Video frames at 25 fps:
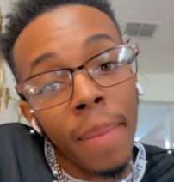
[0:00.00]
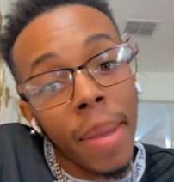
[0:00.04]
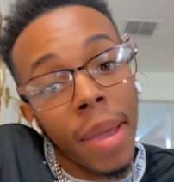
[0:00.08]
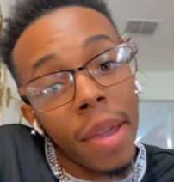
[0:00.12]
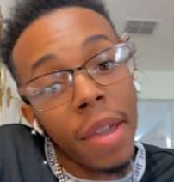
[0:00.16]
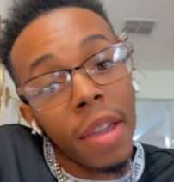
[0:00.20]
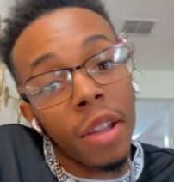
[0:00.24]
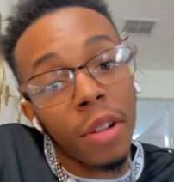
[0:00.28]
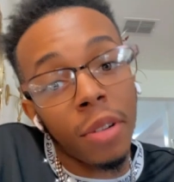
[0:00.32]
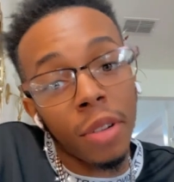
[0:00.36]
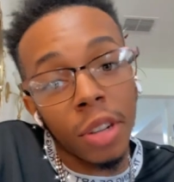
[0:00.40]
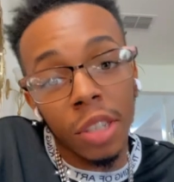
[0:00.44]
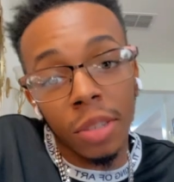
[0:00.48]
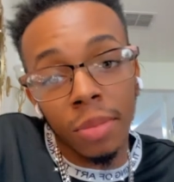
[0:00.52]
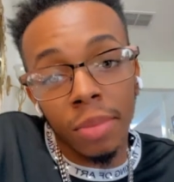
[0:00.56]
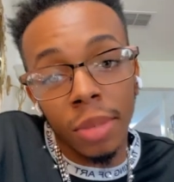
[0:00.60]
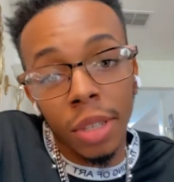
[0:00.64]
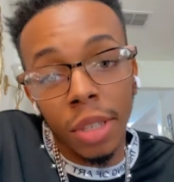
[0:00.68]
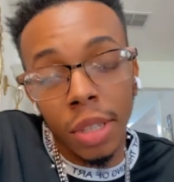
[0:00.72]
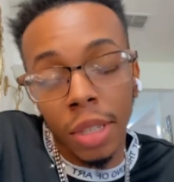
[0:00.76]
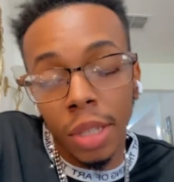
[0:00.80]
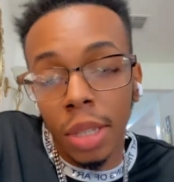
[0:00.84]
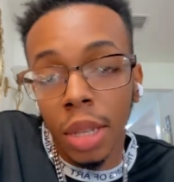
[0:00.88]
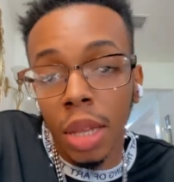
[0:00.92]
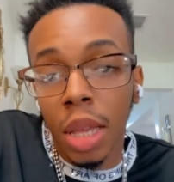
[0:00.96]
merry
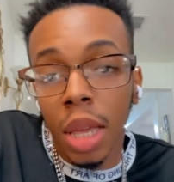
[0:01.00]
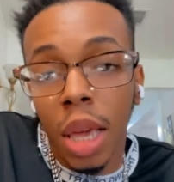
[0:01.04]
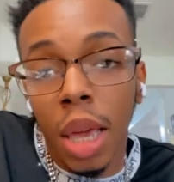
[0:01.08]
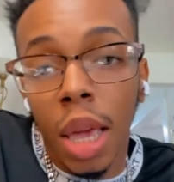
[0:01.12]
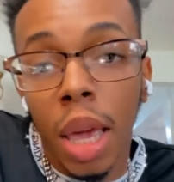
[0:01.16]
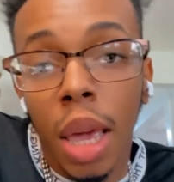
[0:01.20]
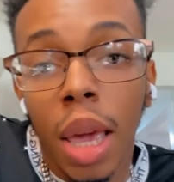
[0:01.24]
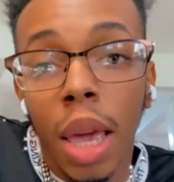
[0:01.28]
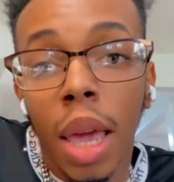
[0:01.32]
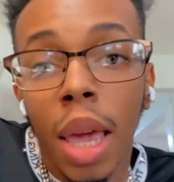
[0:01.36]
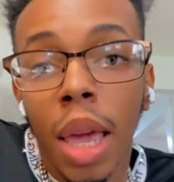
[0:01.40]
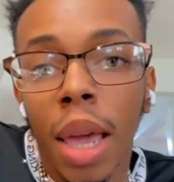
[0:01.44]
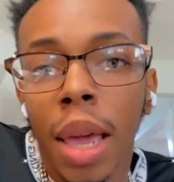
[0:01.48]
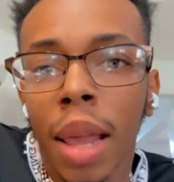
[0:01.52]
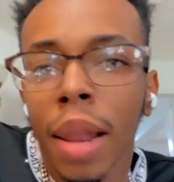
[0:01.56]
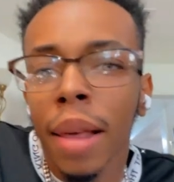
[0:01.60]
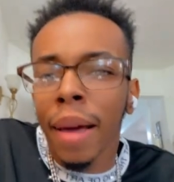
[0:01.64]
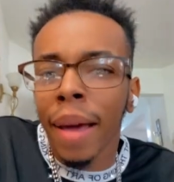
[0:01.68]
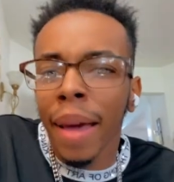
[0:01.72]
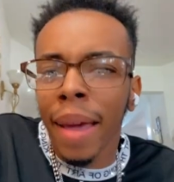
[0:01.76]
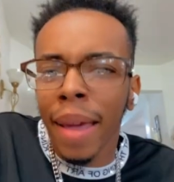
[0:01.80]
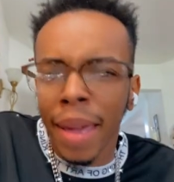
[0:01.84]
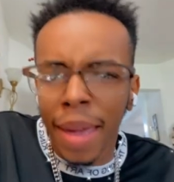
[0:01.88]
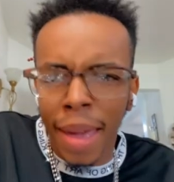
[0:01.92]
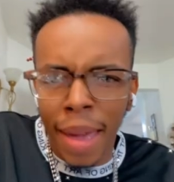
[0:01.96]
Christmas, and a
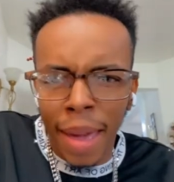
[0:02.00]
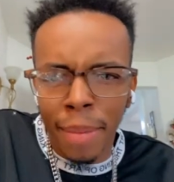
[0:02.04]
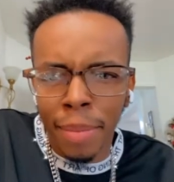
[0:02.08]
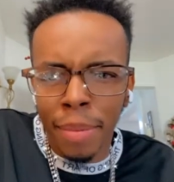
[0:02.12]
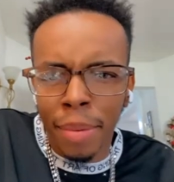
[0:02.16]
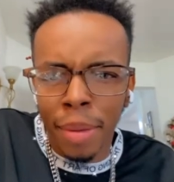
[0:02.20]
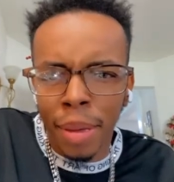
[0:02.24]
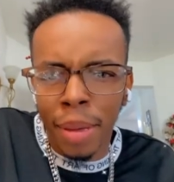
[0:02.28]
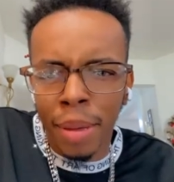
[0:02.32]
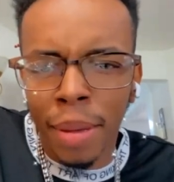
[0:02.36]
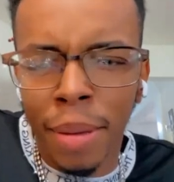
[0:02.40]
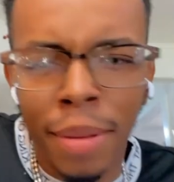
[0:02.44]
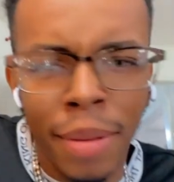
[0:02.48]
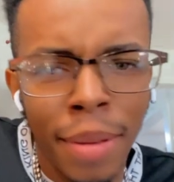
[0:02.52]
happy,